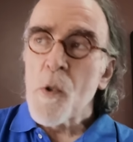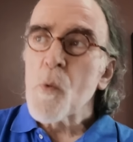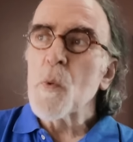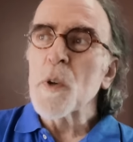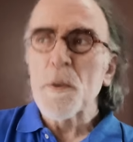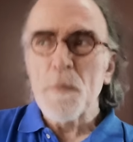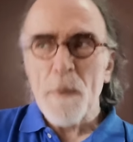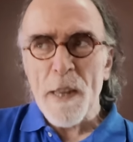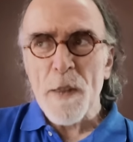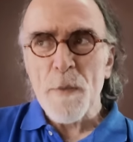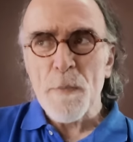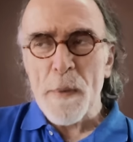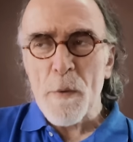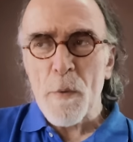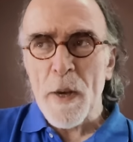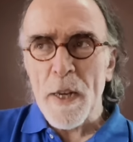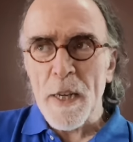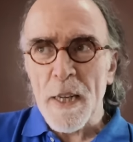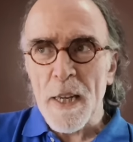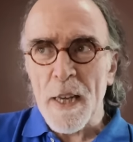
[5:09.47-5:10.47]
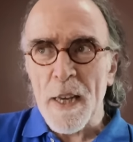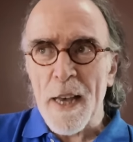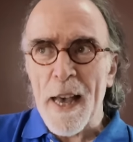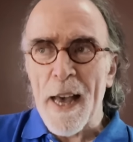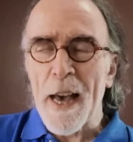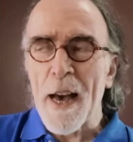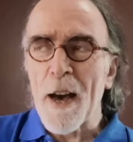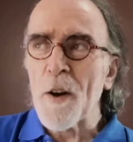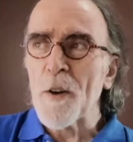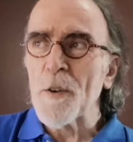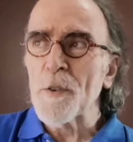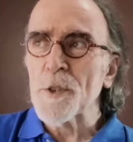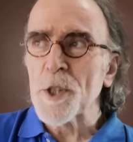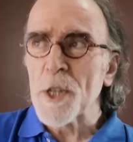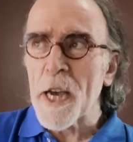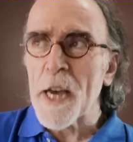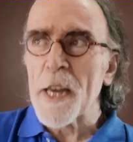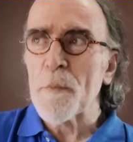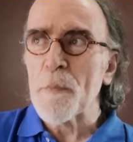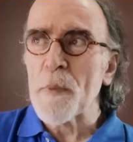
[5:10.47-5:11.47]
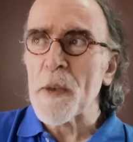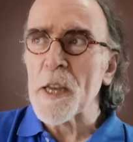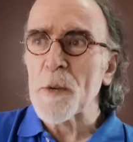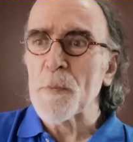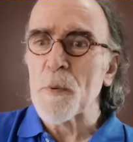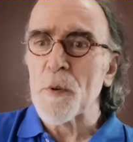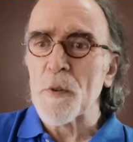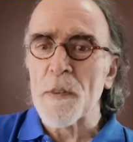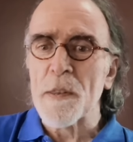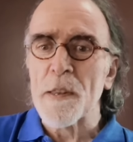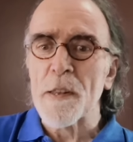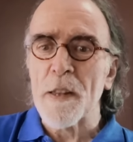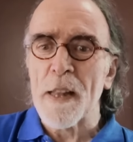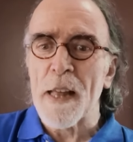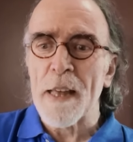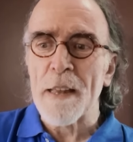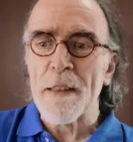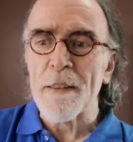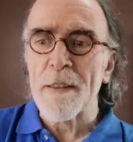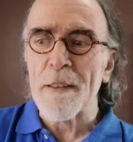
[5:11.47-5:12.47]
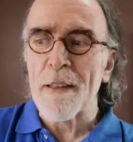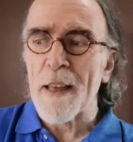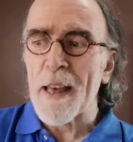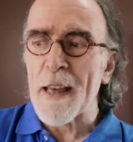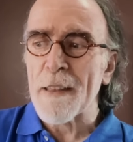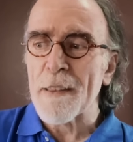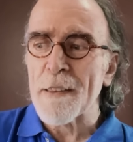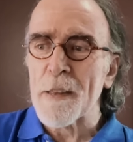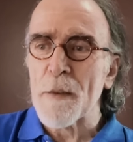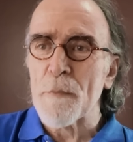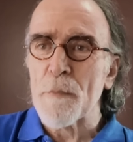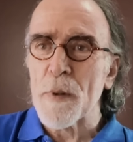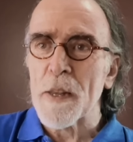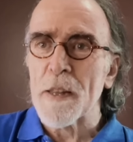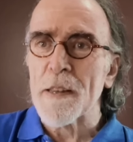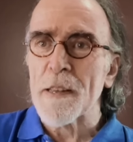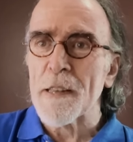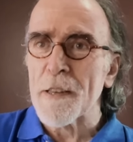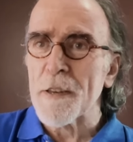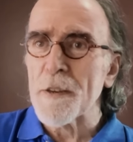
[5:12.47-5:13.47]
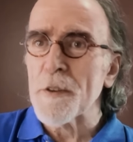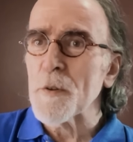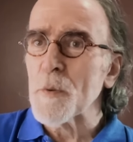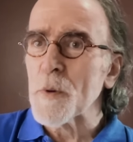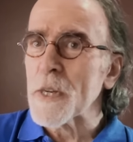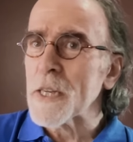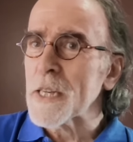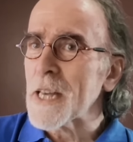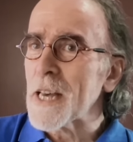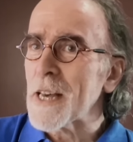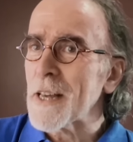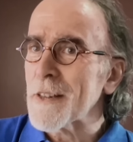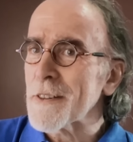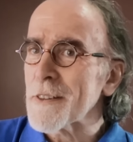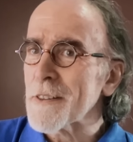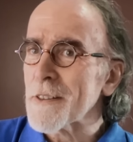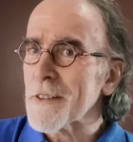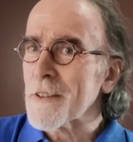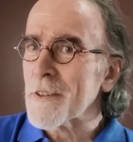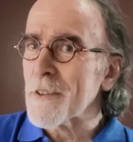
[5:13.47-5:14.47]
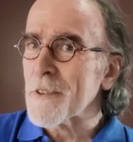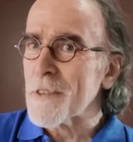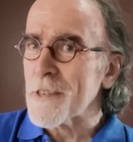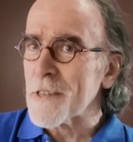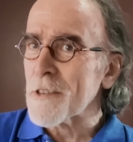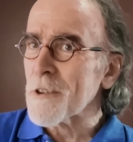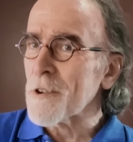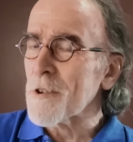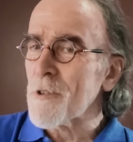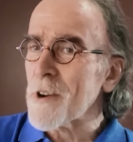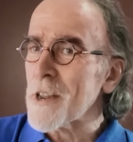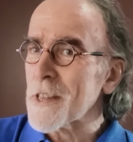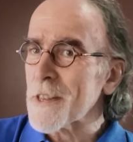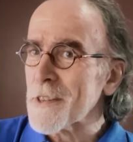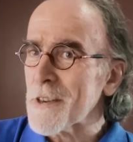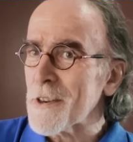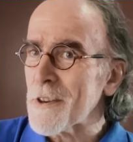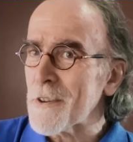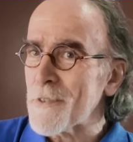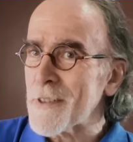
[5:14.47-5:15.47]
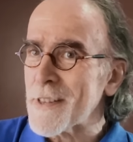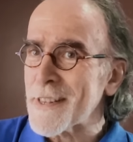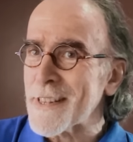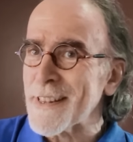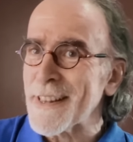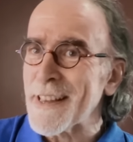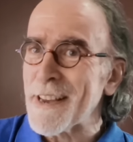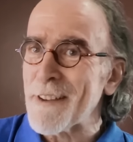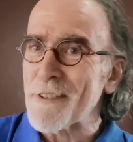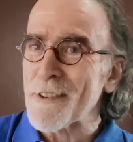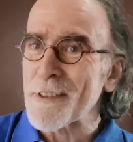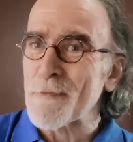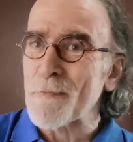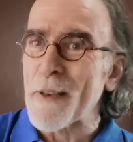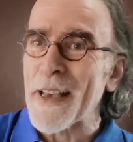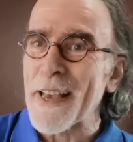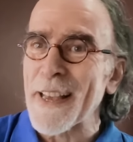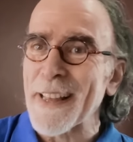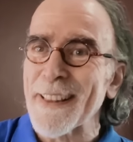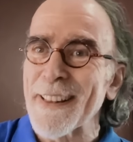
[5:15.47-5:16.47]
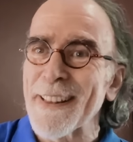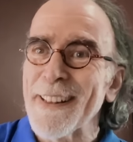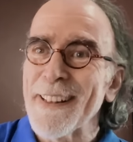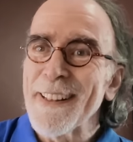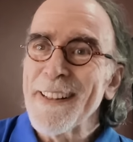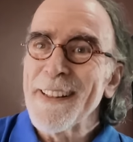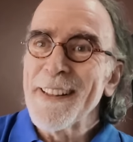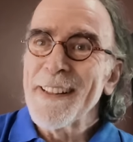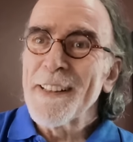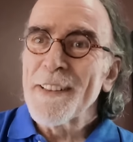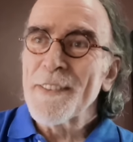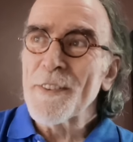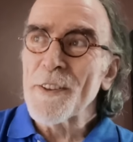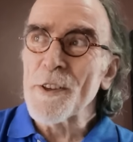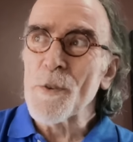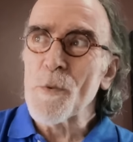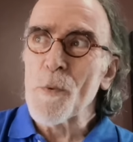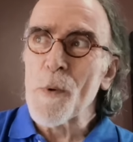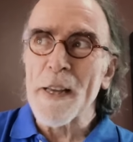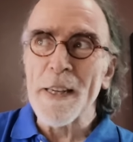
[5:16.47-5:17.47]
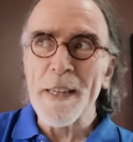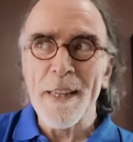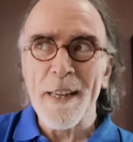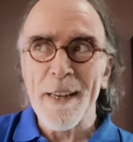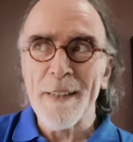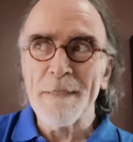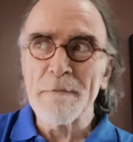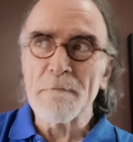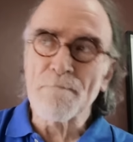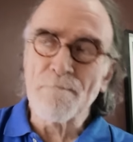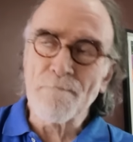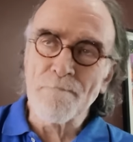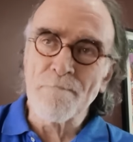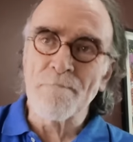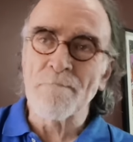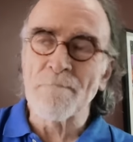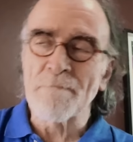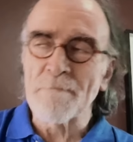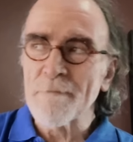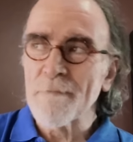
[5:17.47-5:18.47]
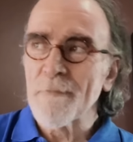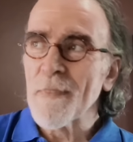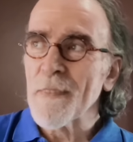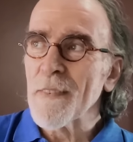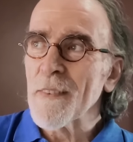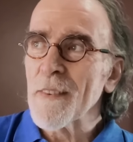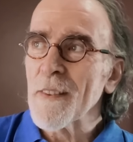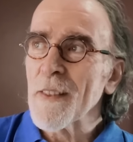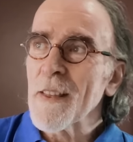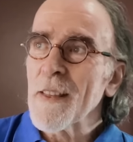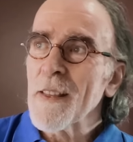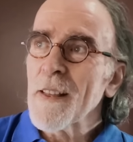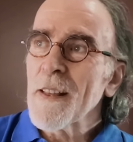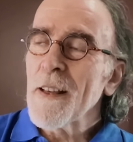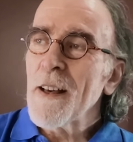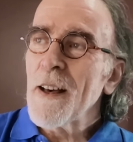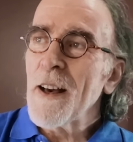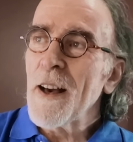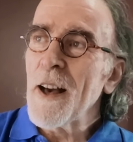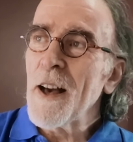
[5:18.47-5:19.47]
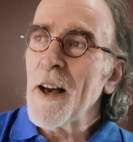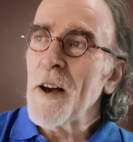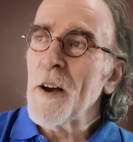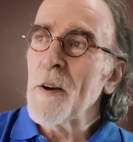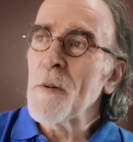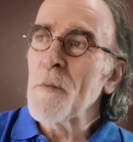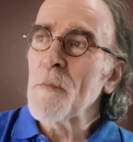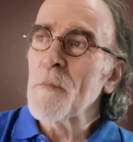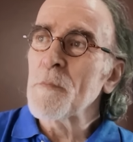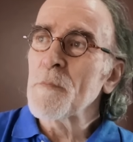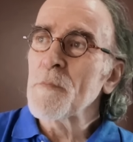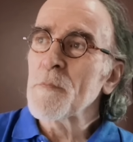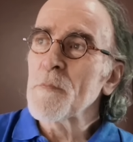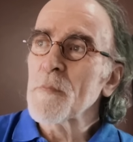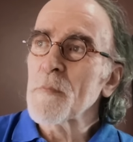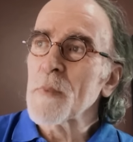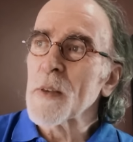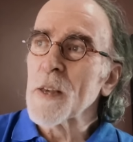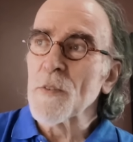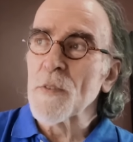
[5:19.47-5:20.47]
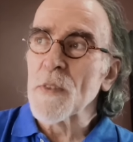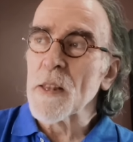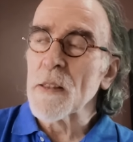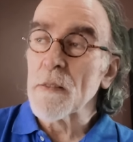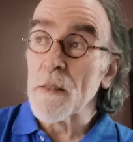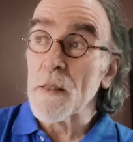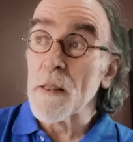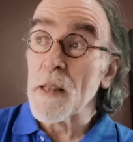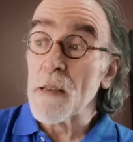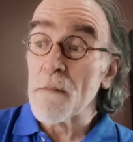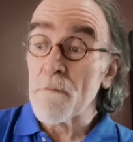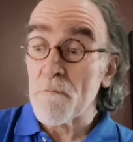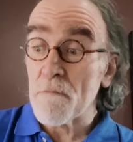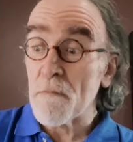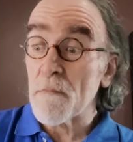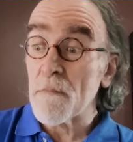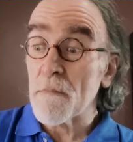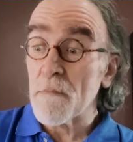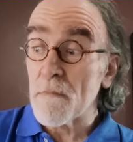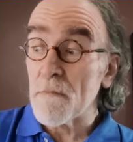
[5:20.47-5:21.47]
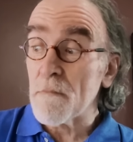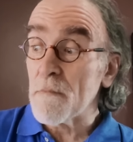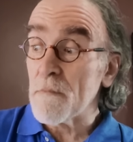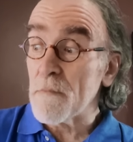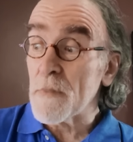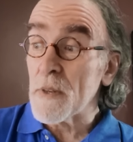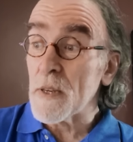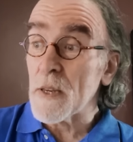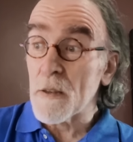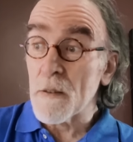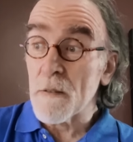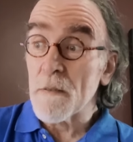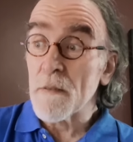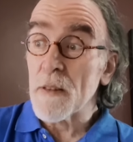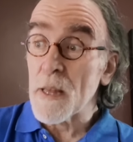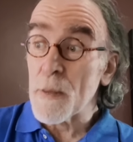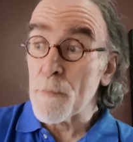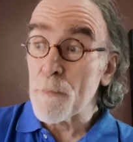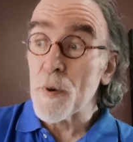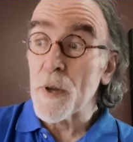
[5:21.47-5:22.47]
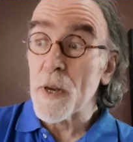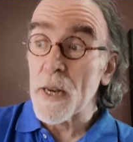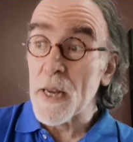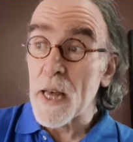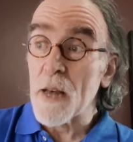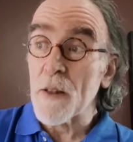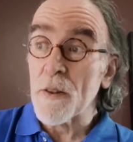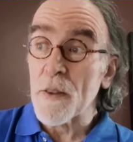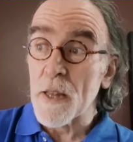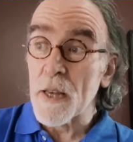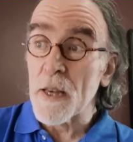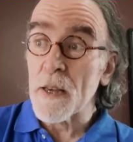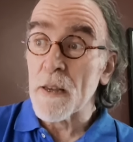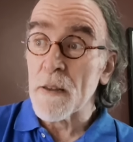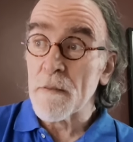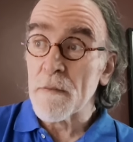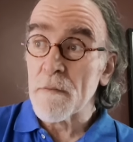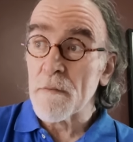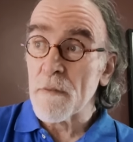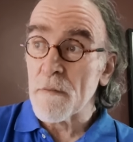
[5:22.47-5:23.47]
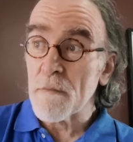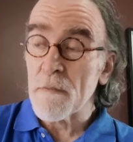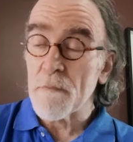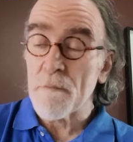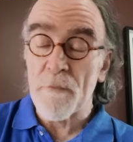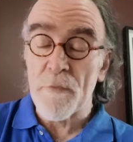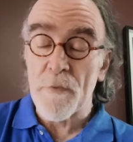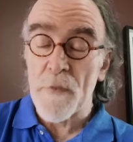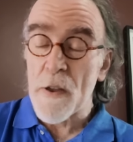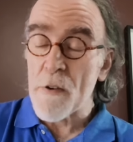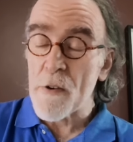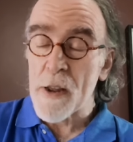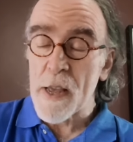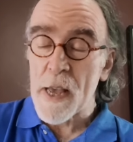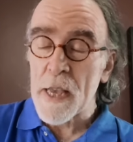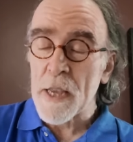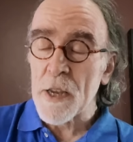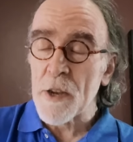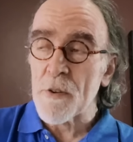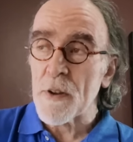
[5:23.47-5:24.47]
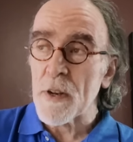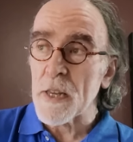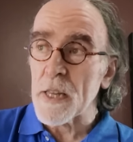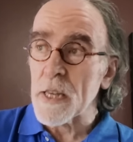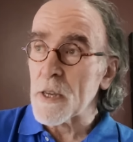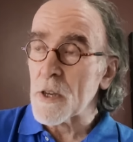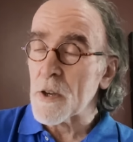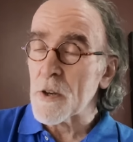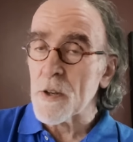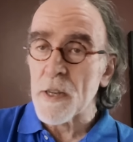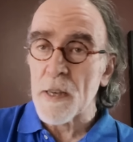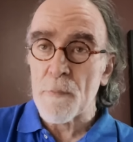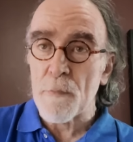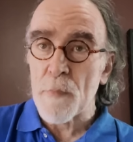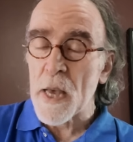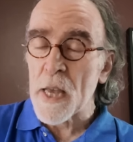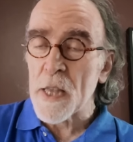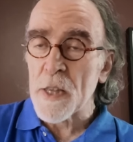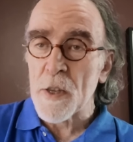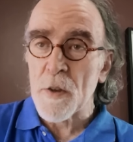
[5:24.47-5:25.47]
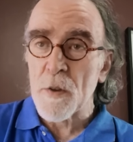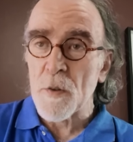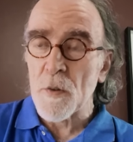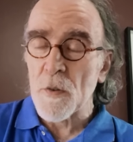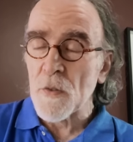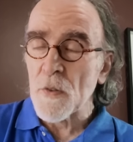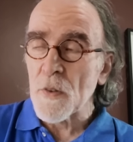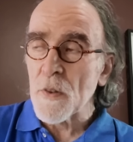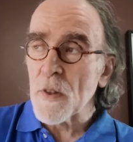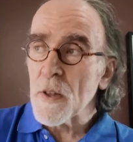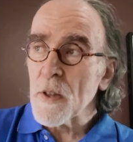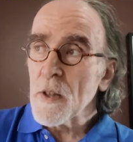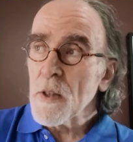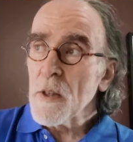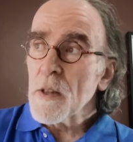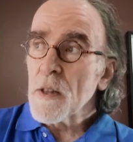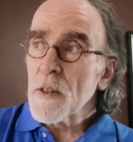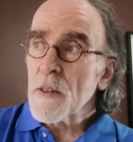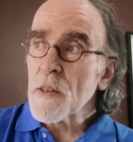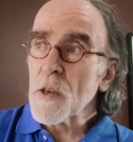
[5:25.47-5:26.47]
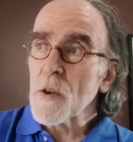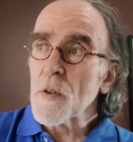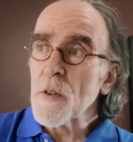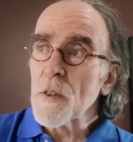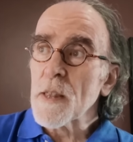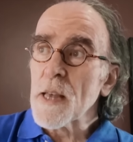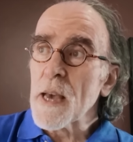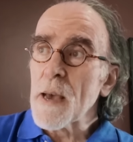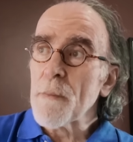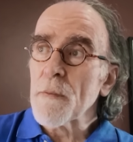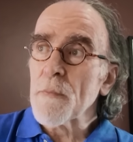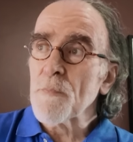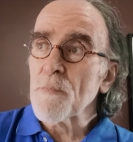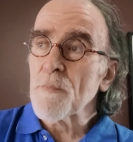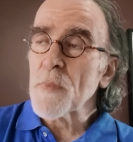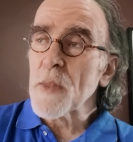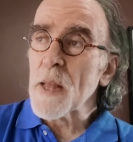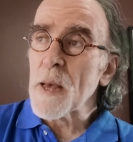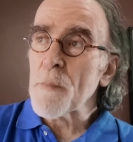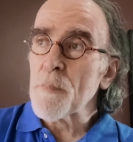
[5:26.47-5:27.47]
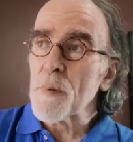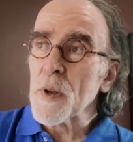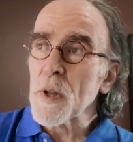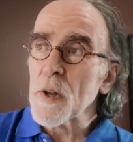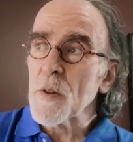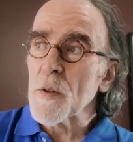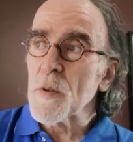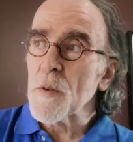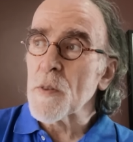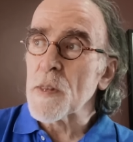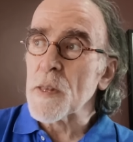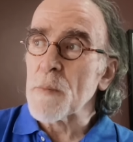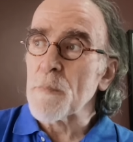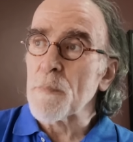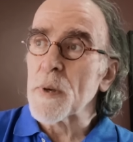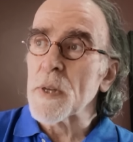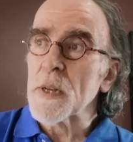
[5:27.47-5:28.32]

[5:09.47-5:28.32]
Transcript: Which makes me wonder how China Beijing still has, has the ability to do what it does, because it's a great service in that respect. So you wonder, hmm, um, because they, they, they put it out there very accurately, good and bad news. So that, that precludes it.